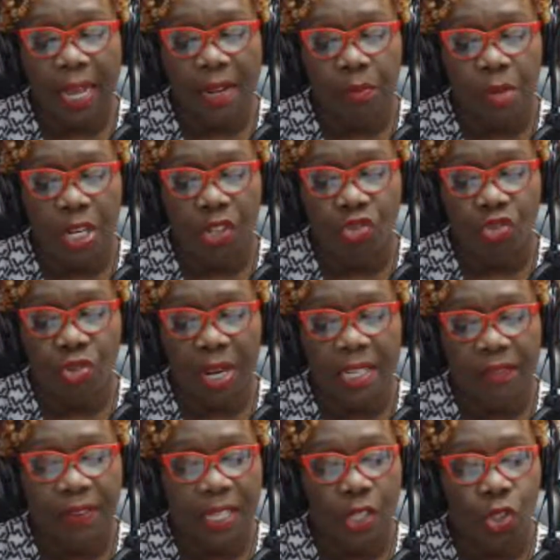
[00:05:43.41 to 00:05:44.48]

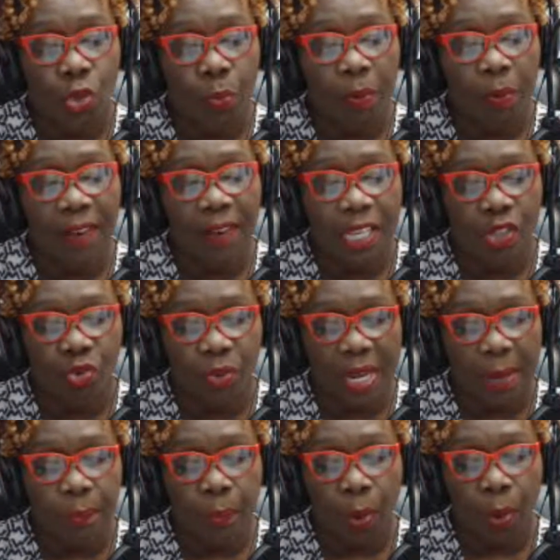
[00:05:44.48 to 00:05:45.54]
Administrative and Supervisory
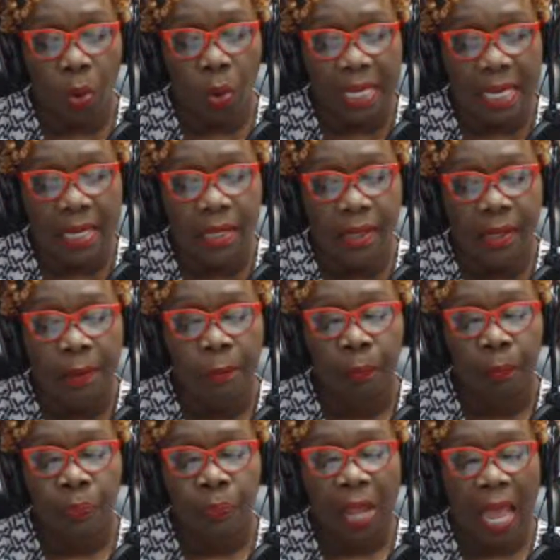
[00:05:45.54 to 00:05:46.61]
Employees,
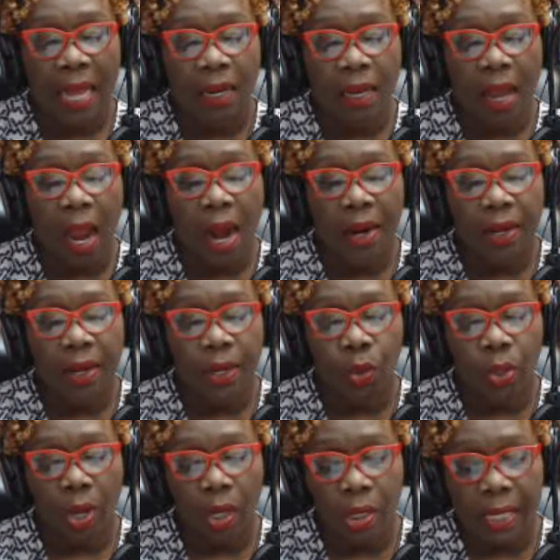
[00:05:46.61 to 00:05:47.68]
and Carla
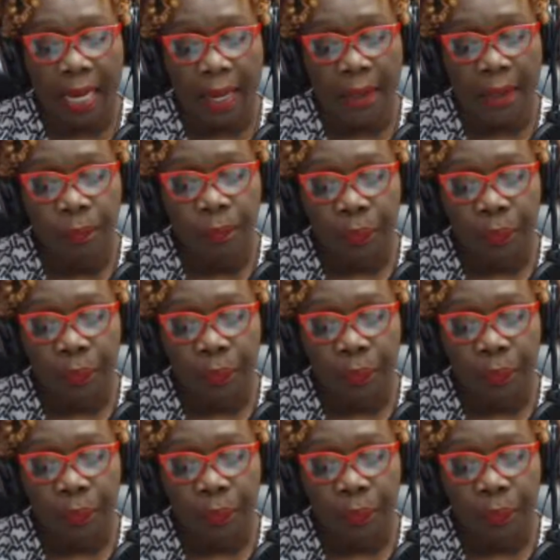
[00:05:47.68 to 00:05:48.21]
Gulota,